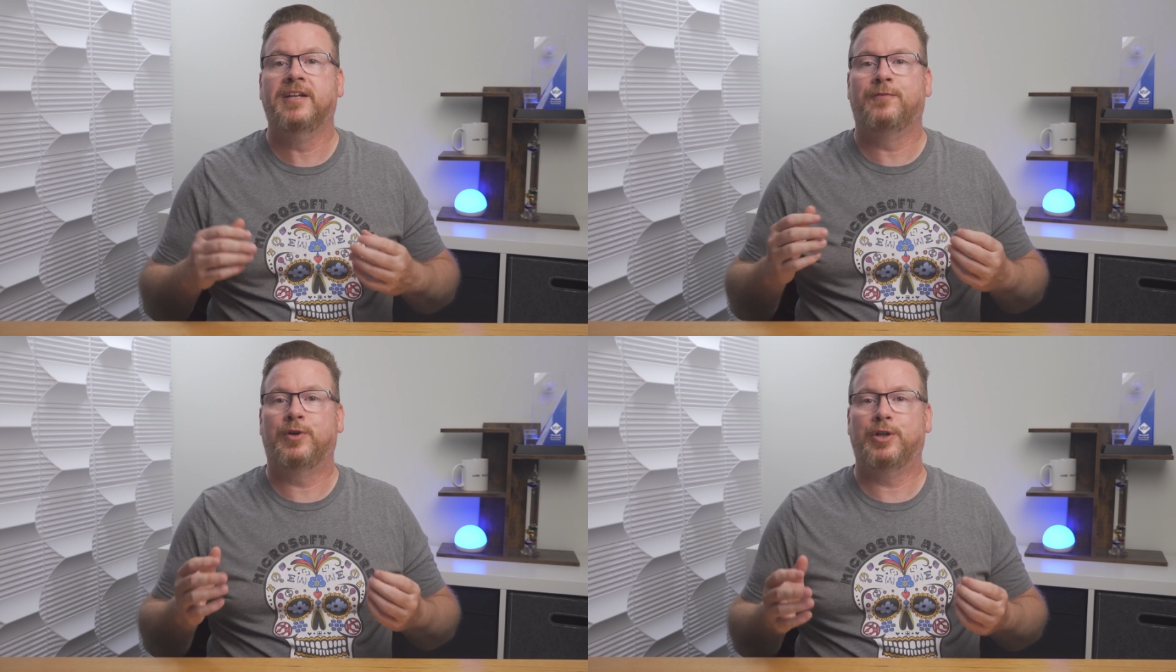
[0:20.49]

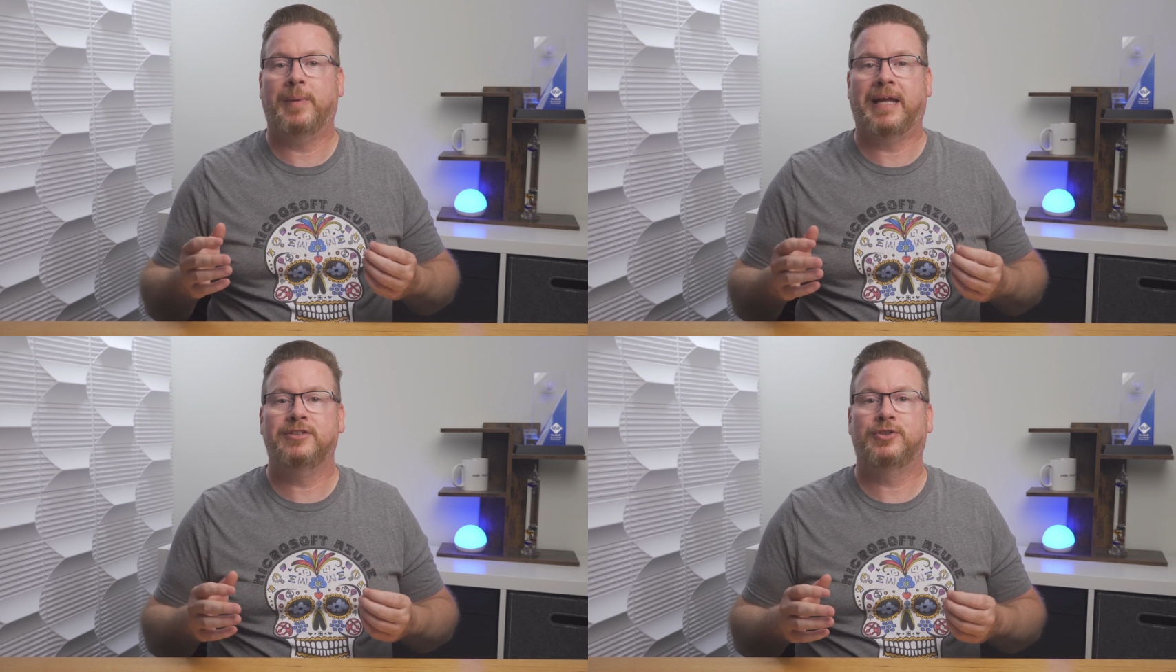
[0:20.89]
for
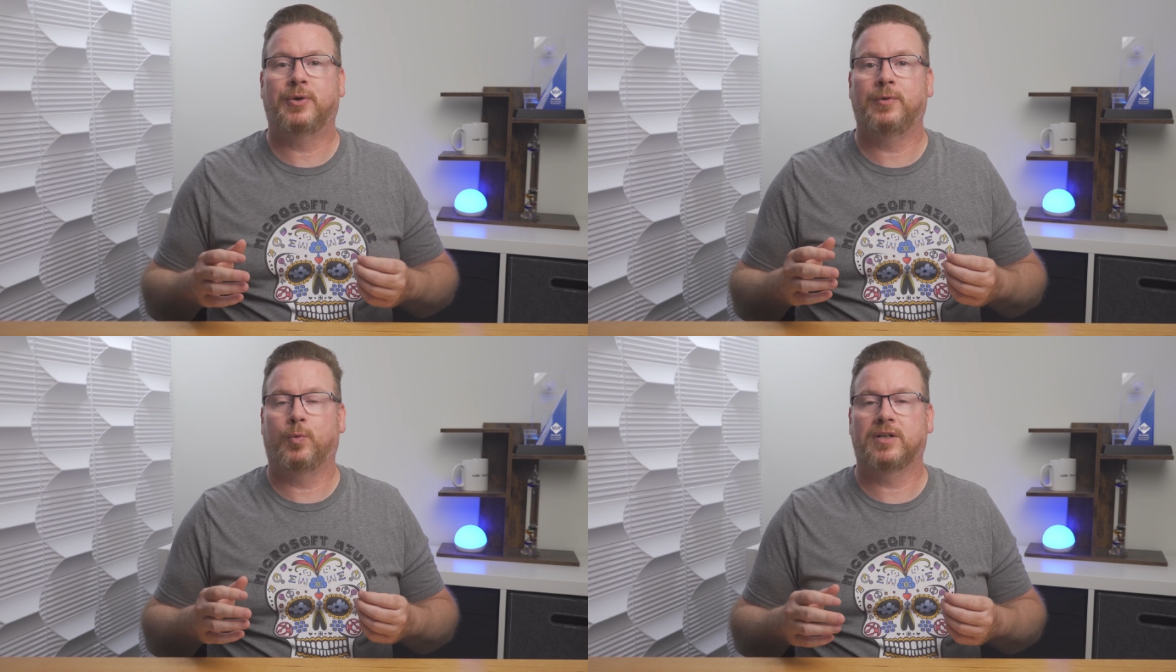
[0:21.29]
domain
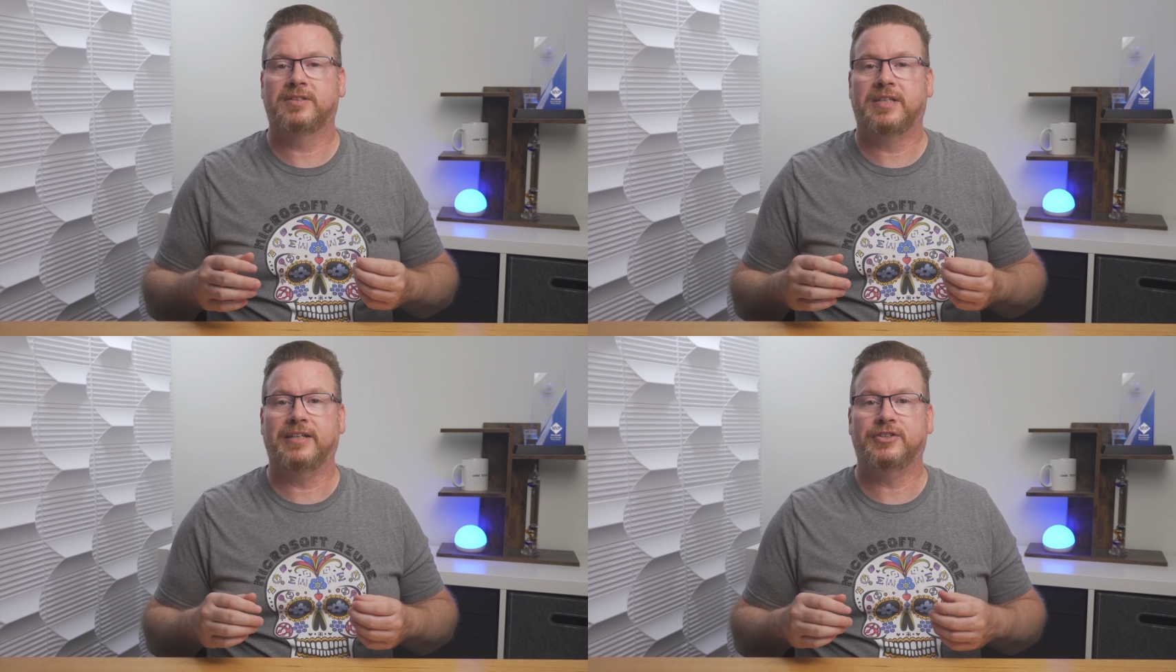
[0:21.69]
joined
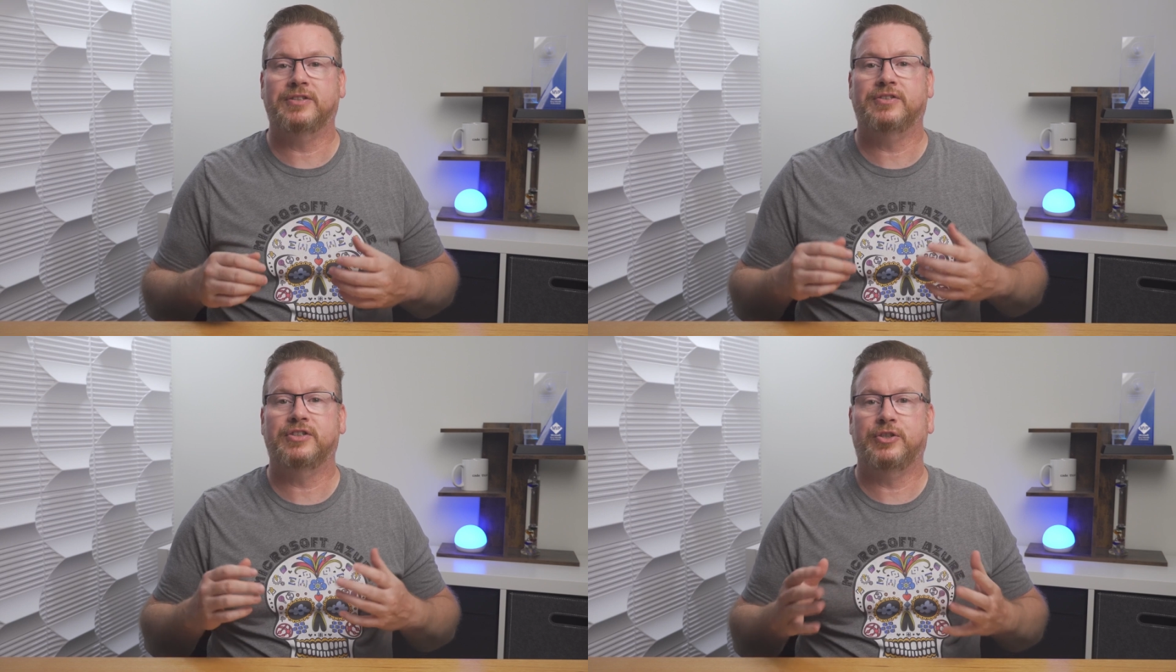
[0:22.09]

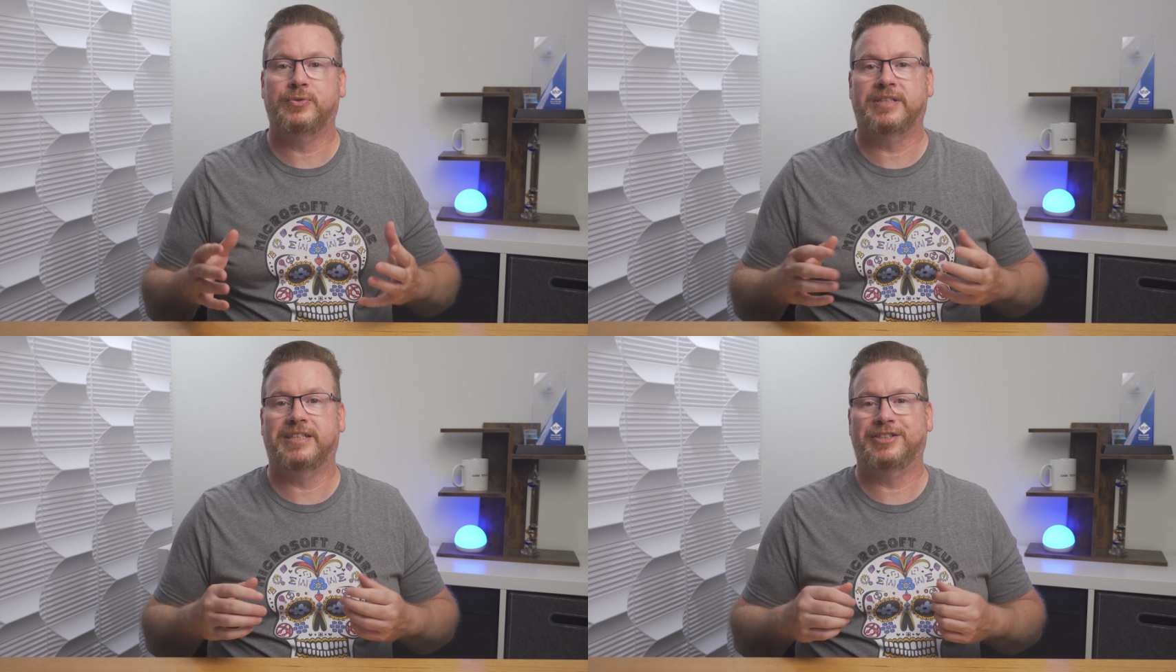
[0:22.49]
workstations
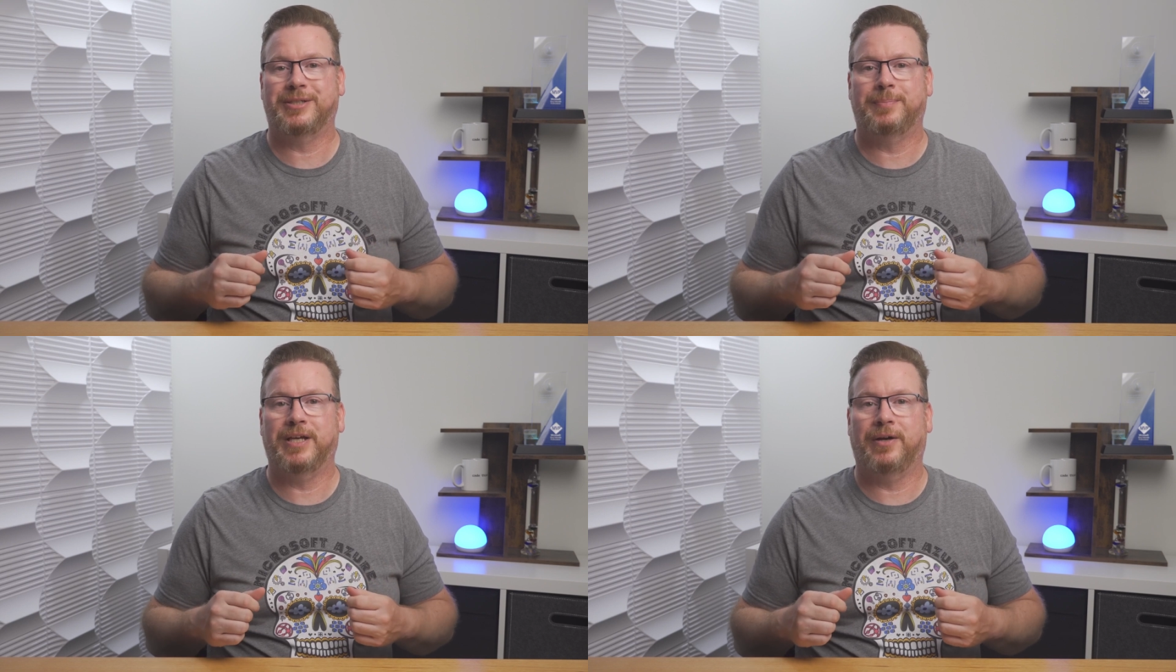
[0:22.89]
using a
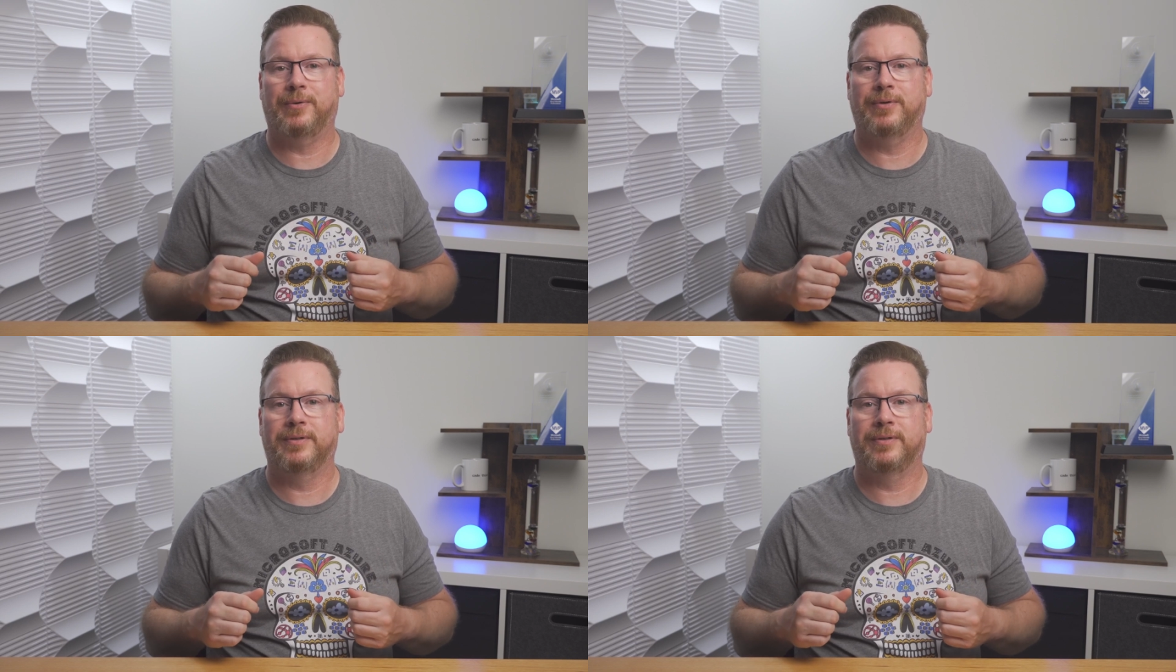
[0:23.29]
GPO.